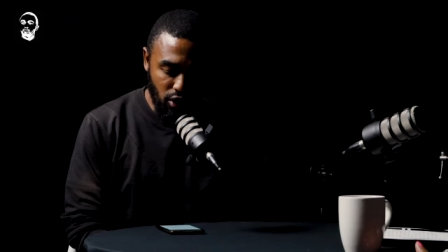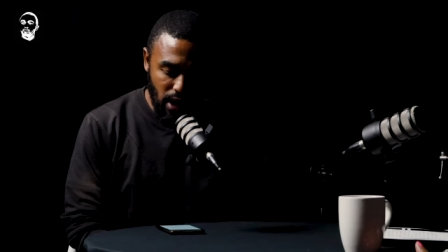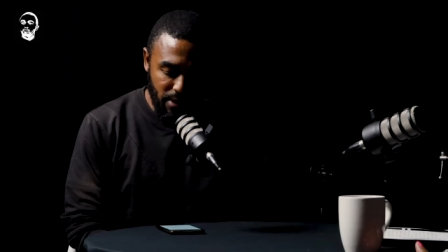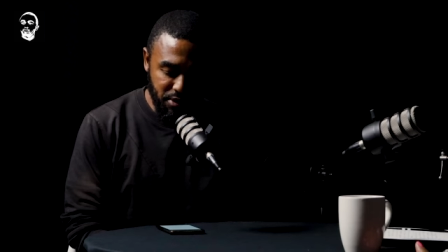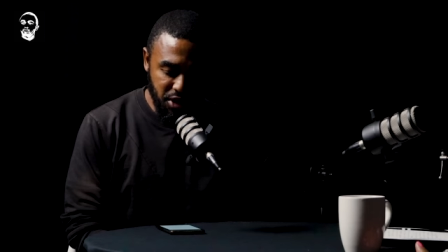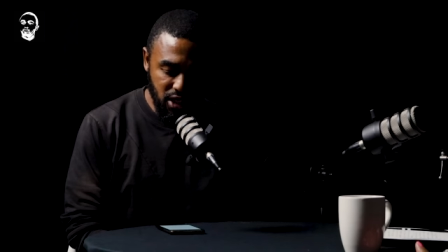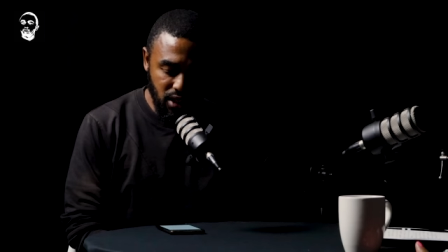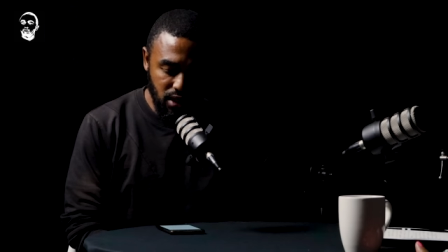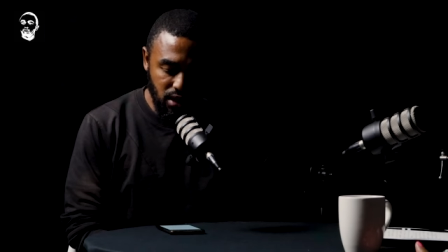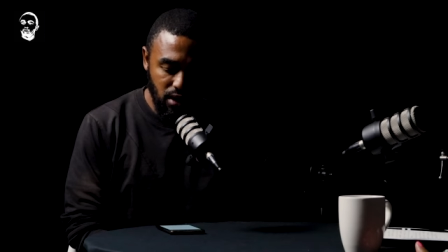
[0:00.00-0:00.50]

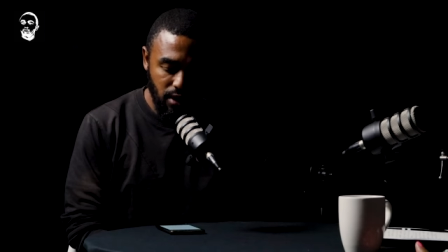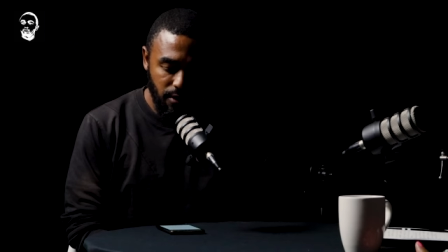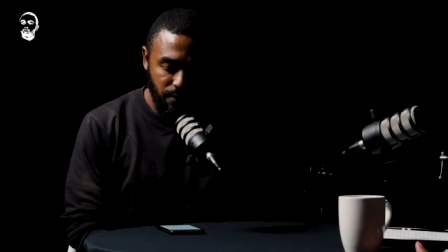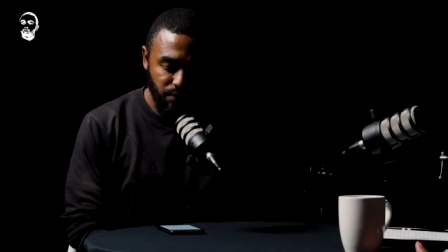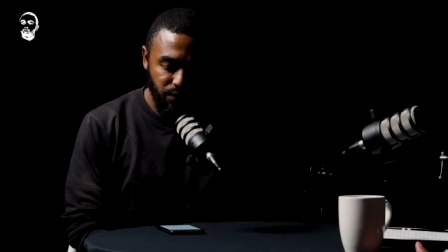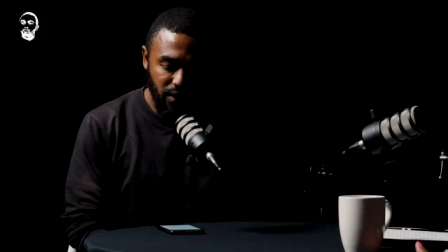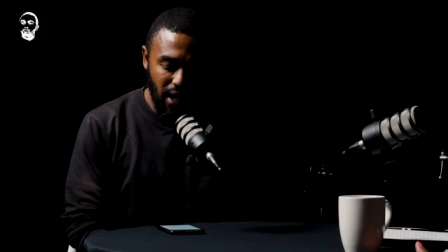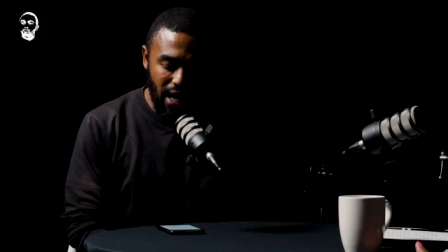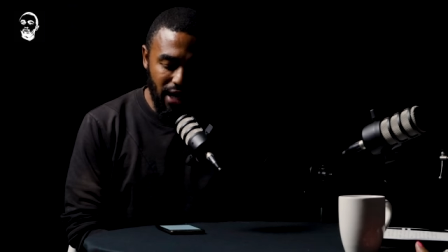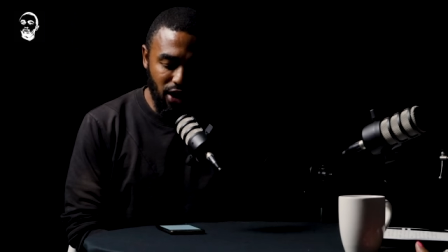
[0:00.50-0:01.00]
corruption,
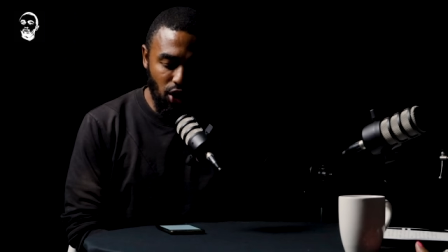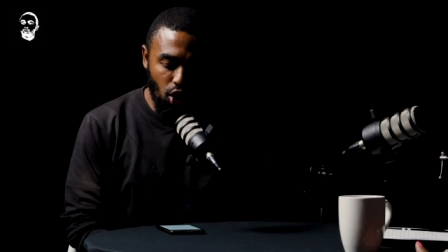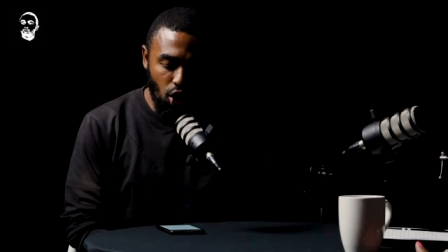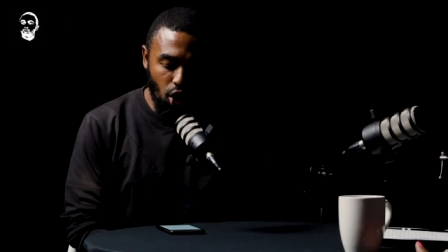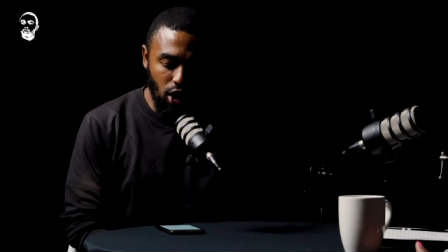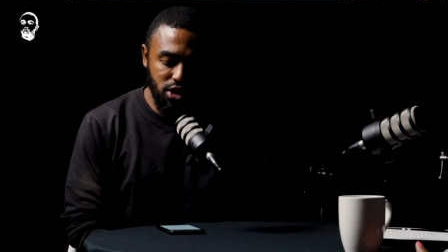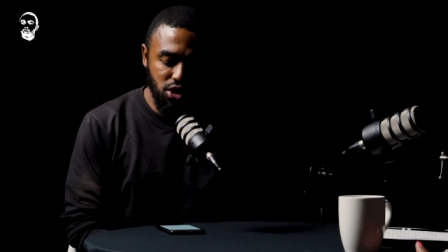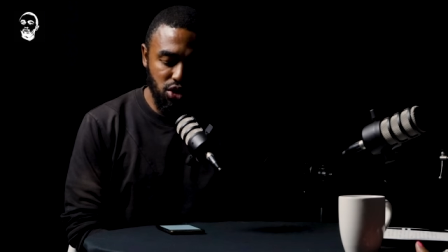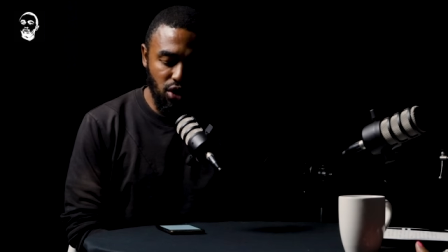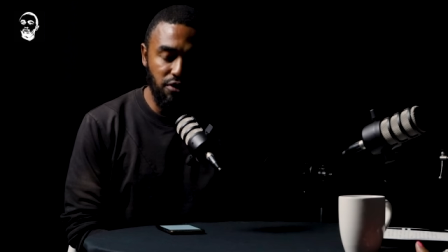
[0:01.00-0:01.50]

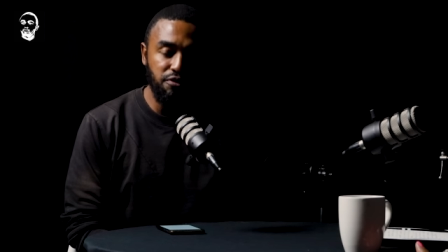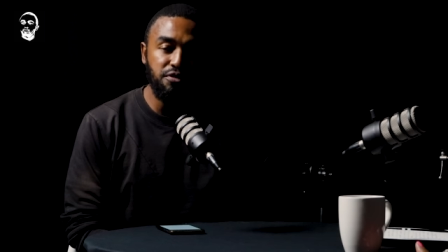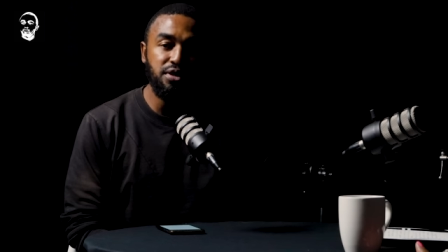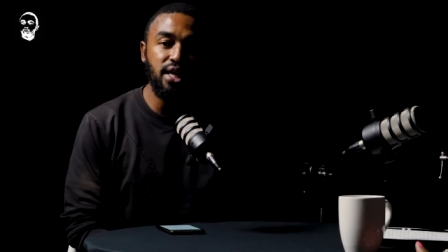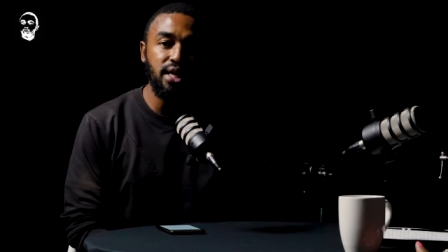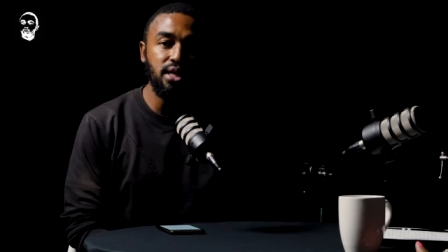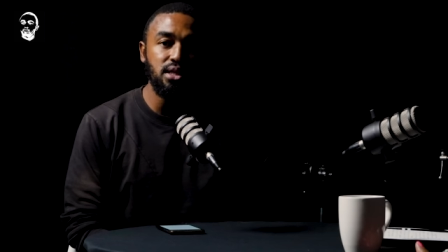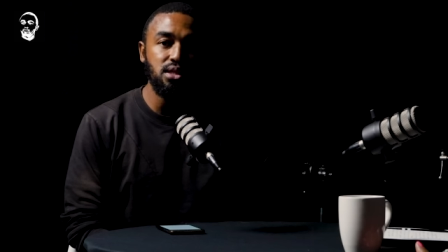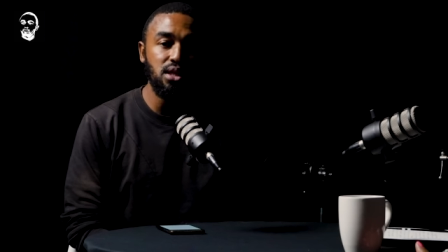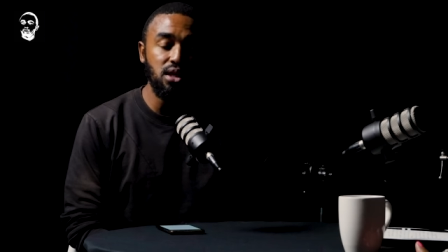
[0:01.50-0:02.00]
and lots of
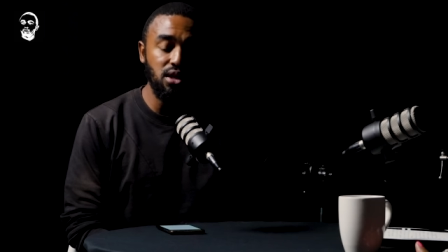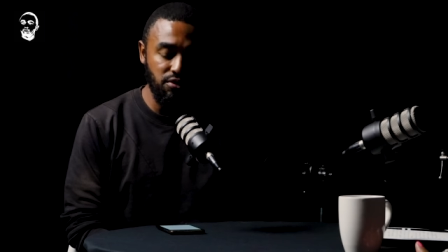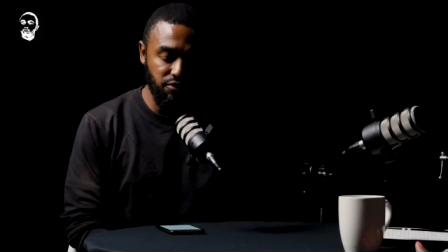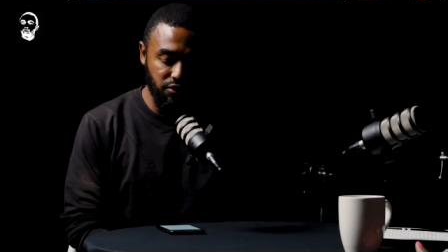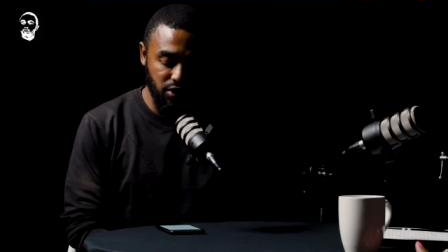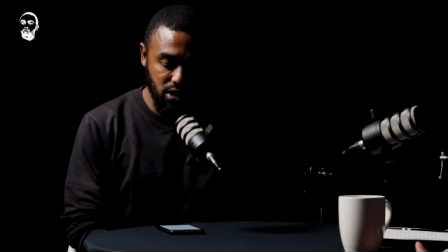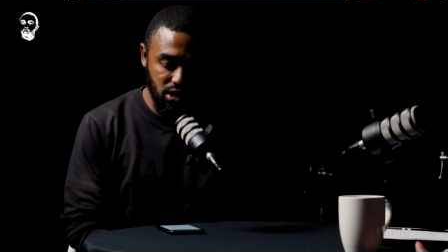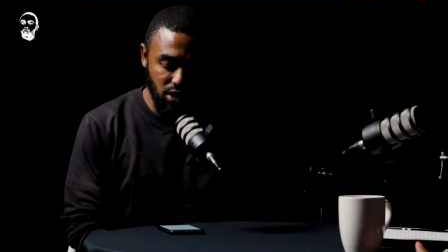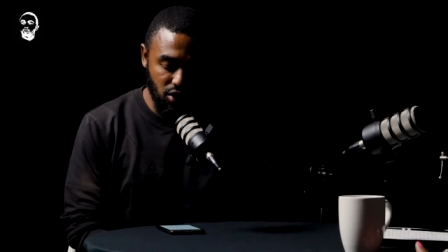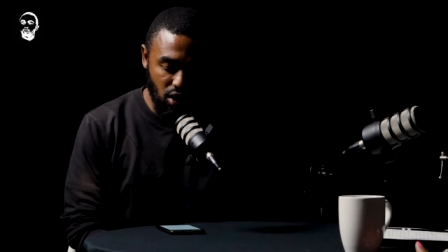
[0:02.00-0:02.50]
things in
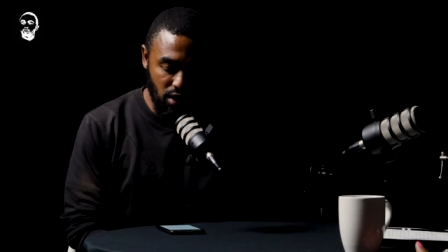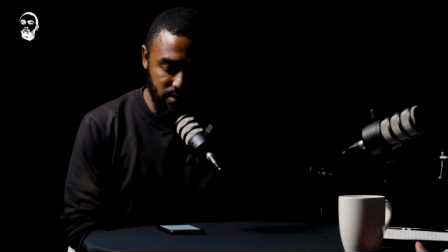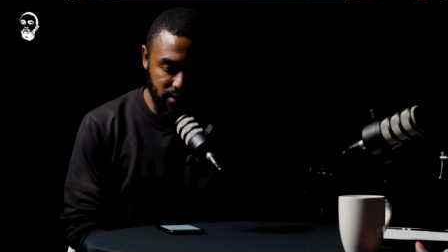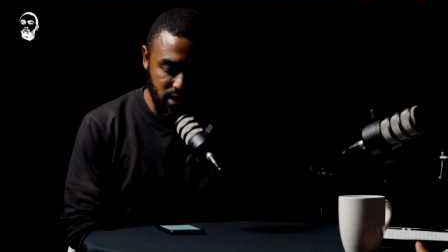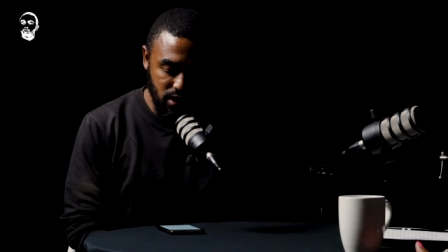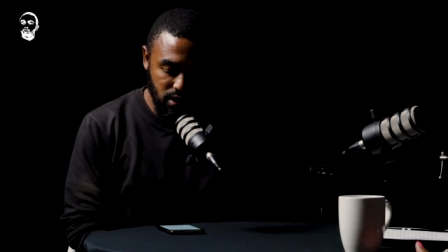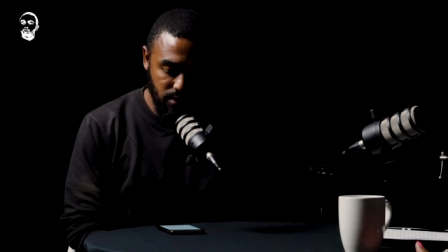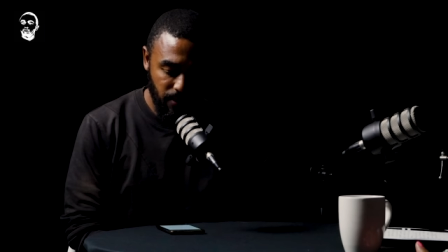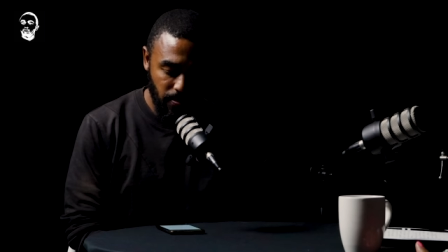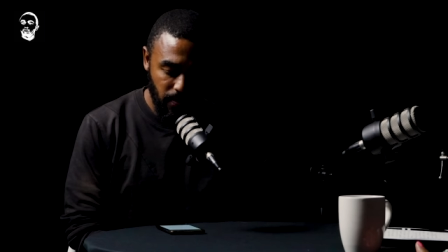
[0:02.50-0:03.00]
inverted
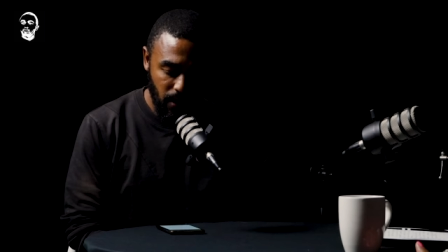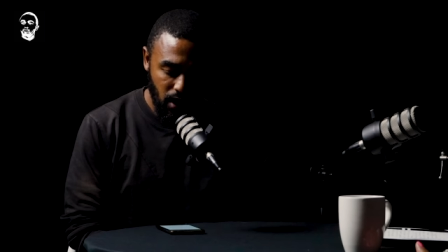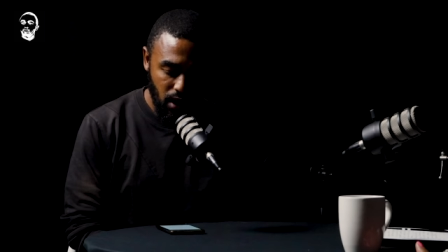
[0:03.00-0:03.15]
commas.